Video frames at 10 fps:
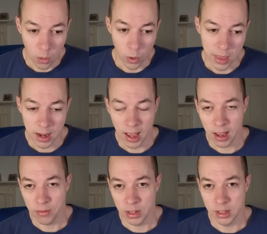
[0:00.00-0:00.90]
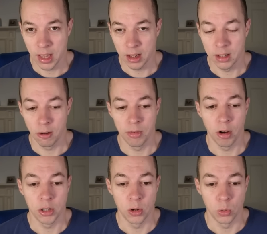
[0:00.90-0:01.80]
We then have the secondary
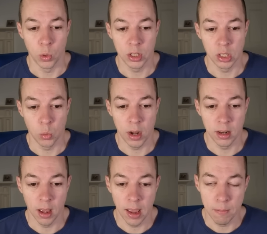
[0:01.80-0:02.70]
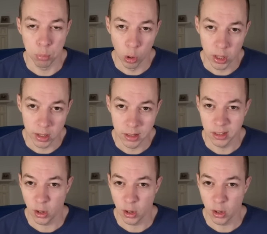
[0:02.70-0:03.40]
threshold, which is when employers,